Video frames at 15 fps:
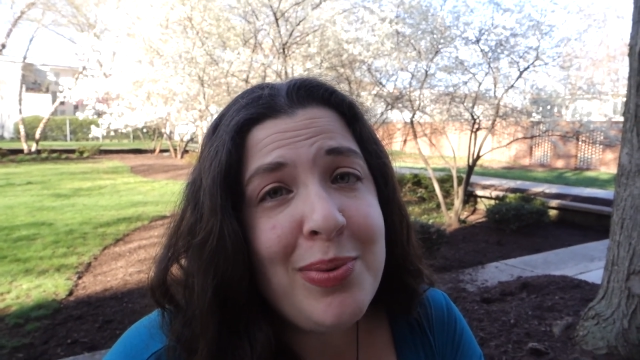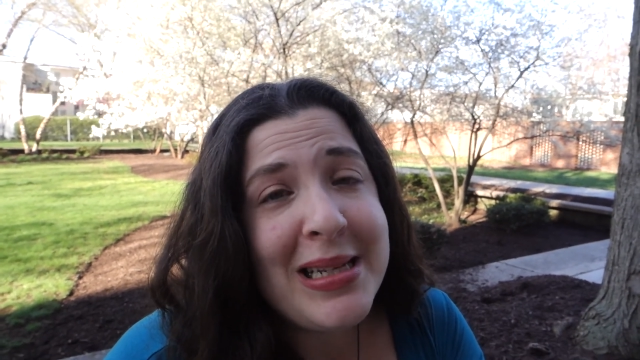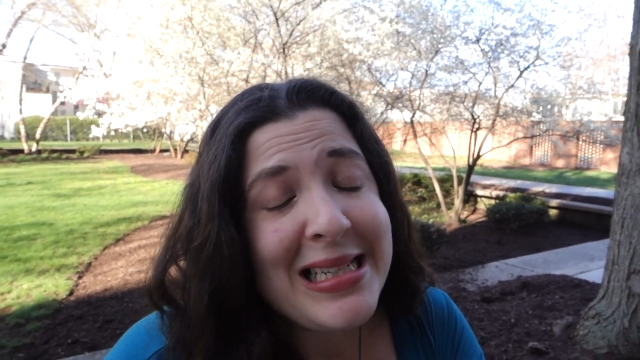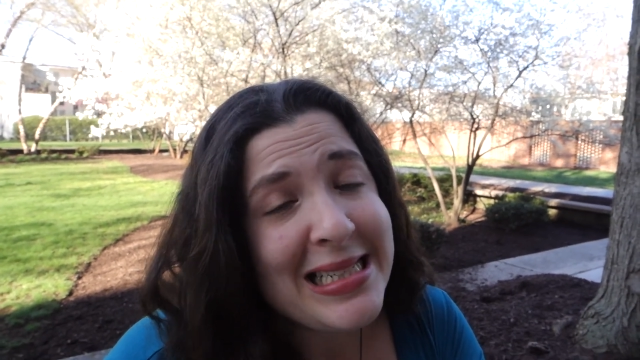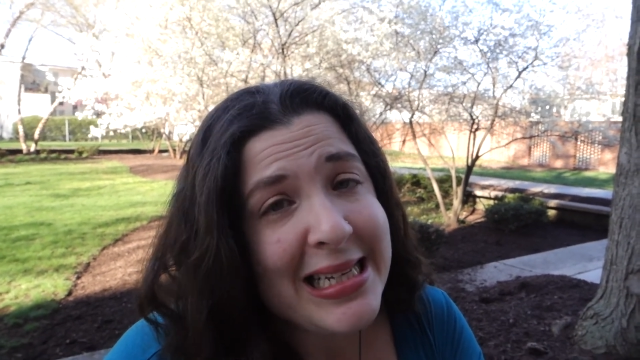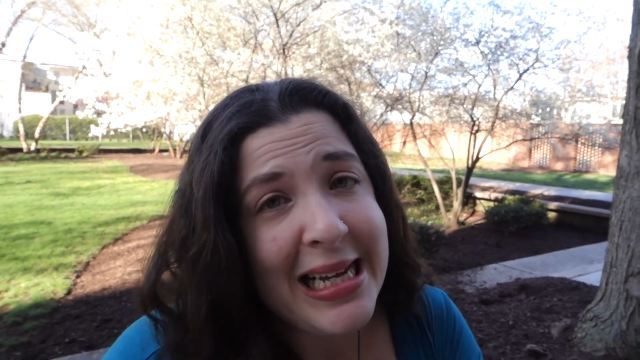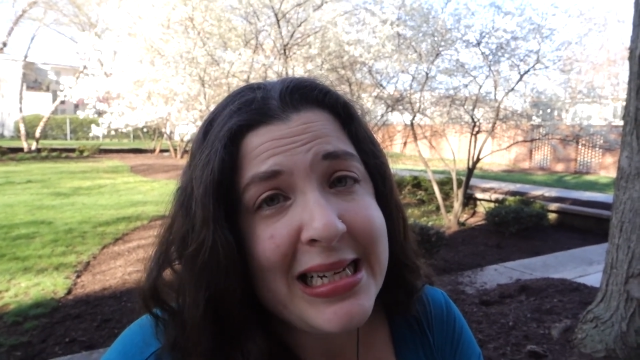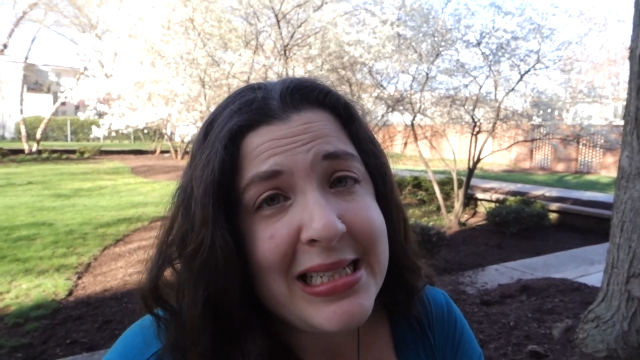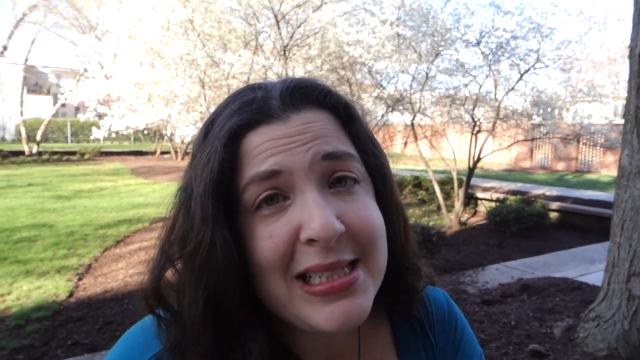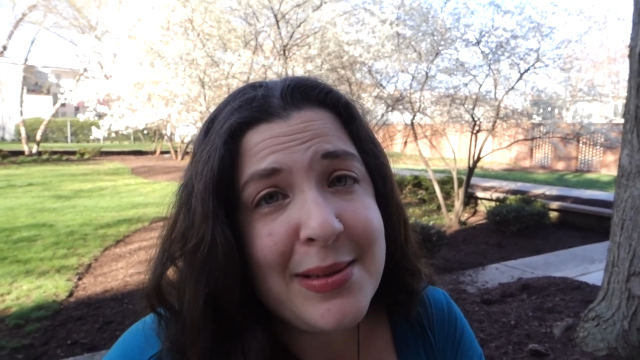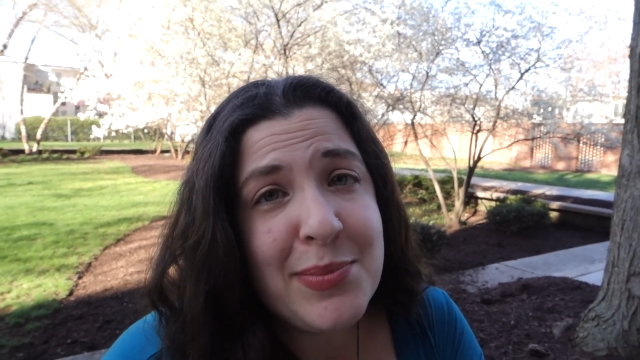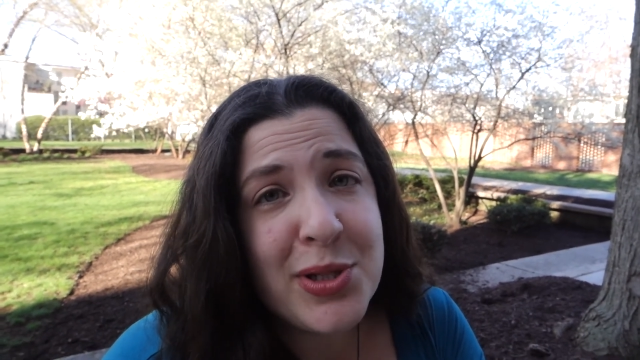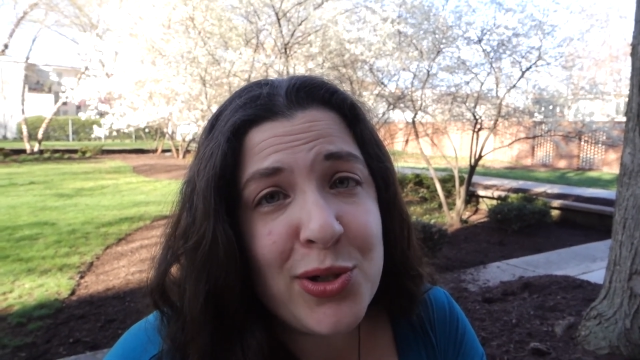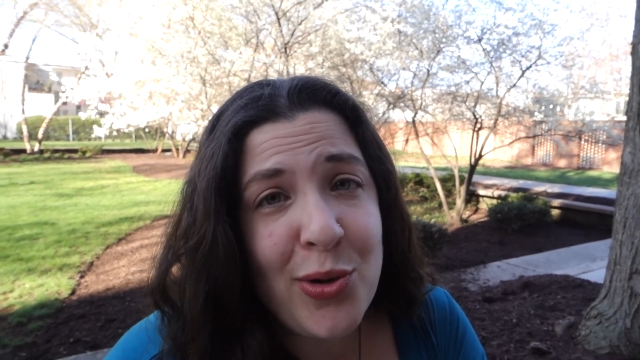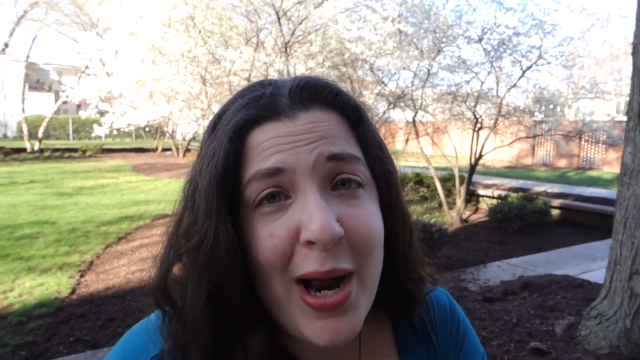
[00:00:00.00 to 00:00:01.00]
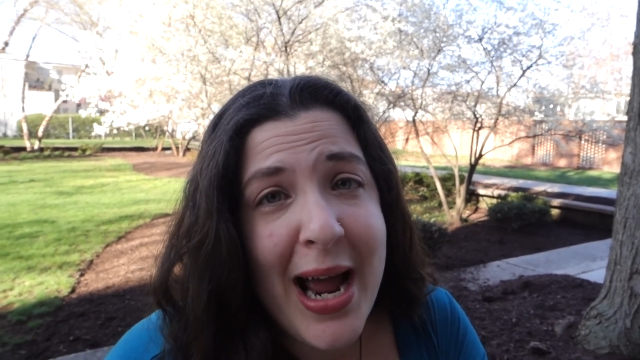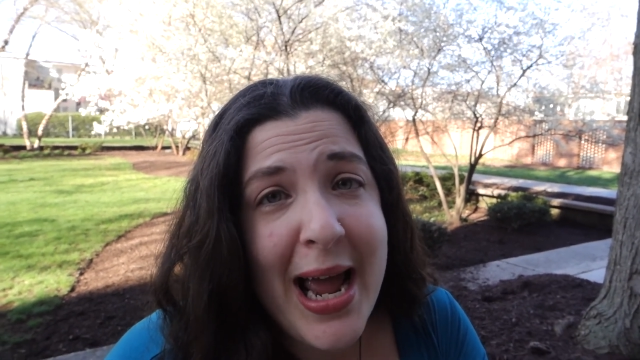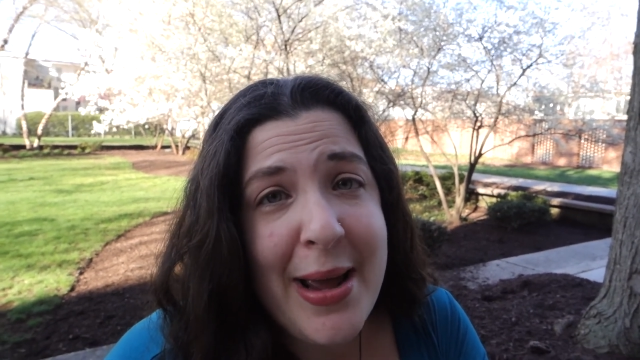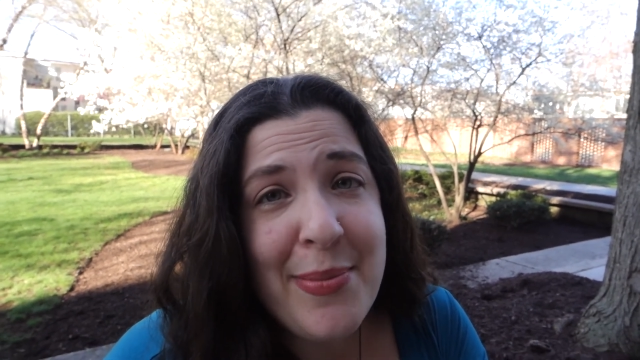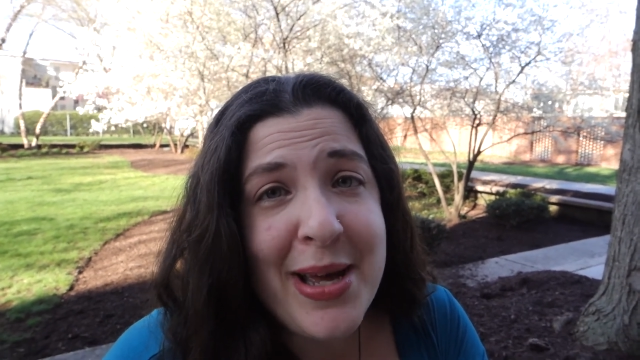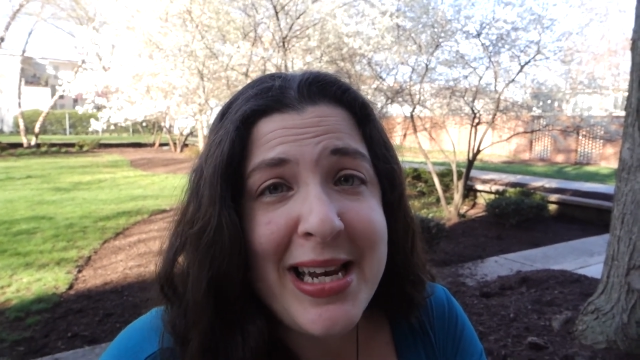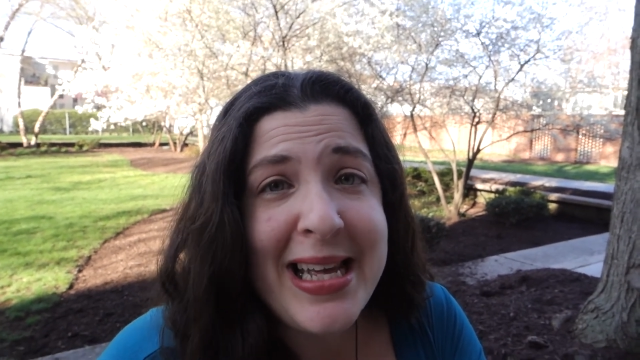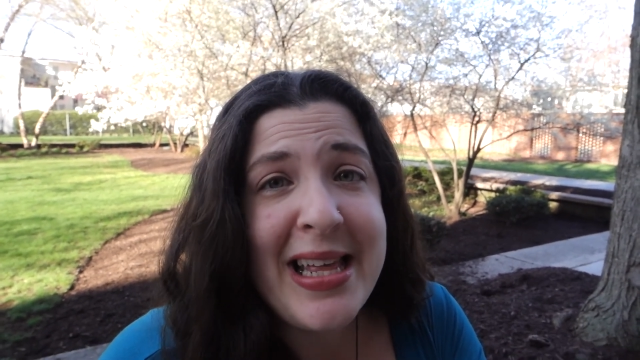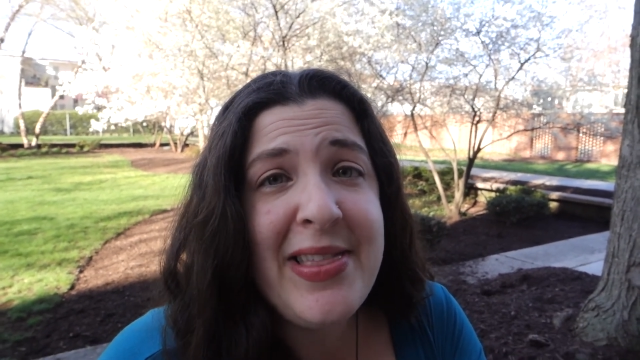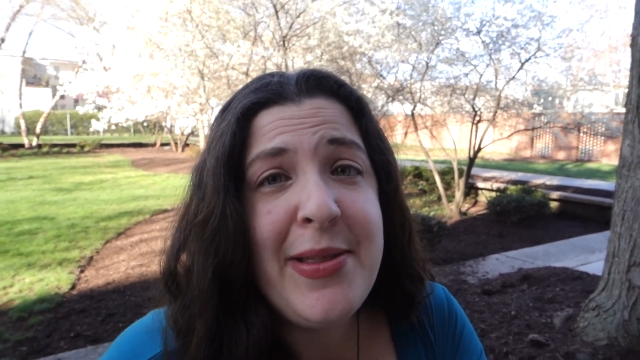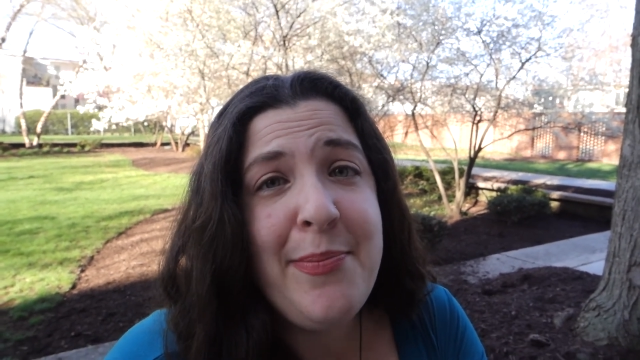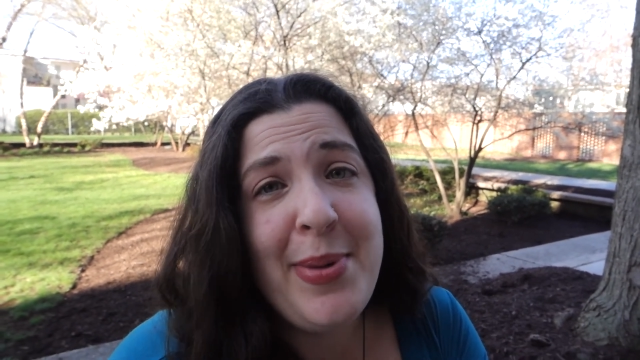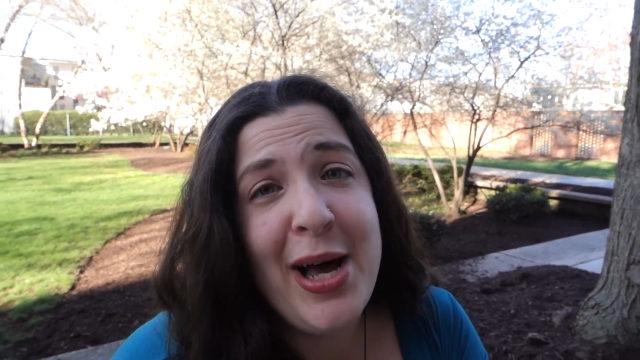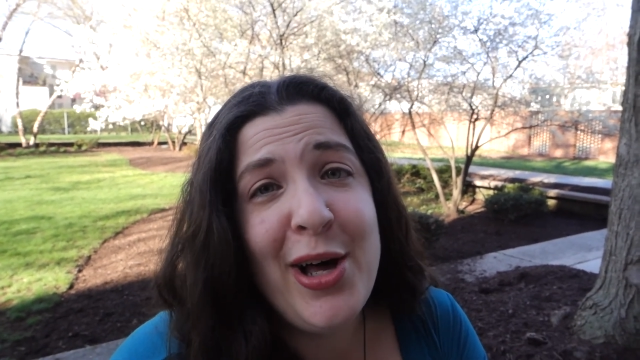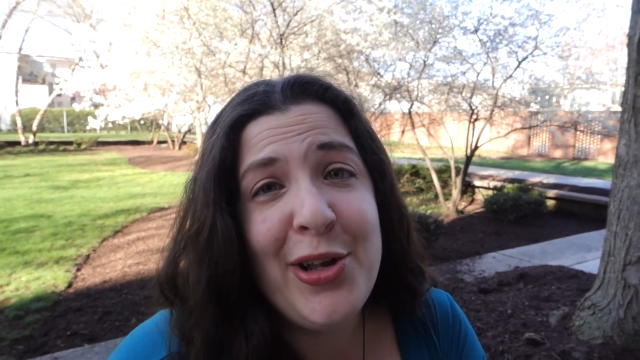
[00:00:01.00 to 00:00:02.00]
please like and subscribe and hit the
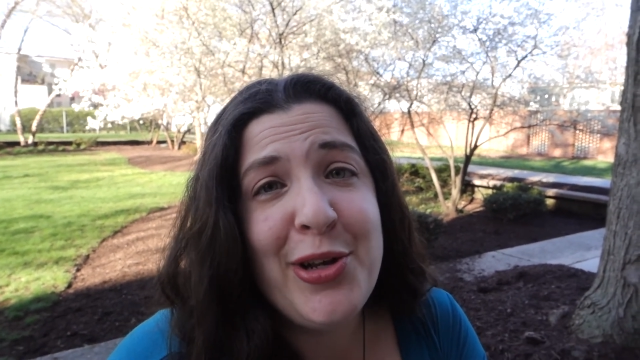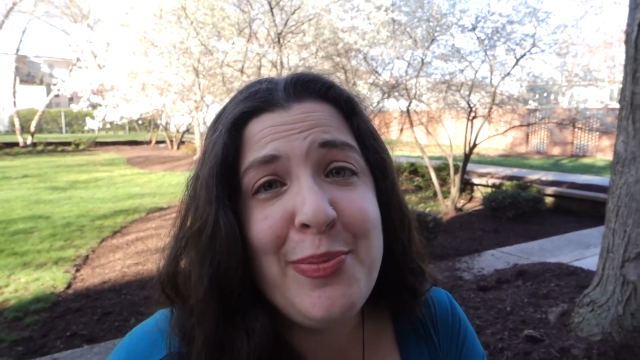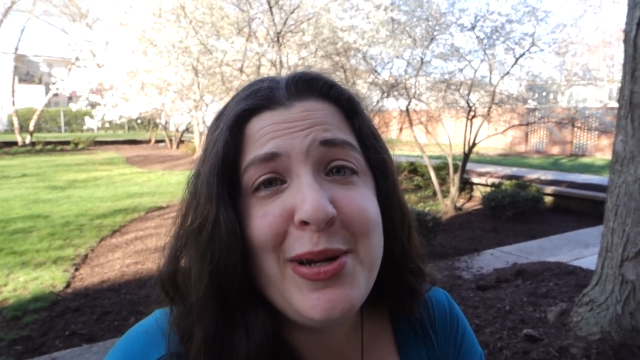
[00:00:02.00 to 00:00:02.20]
bell to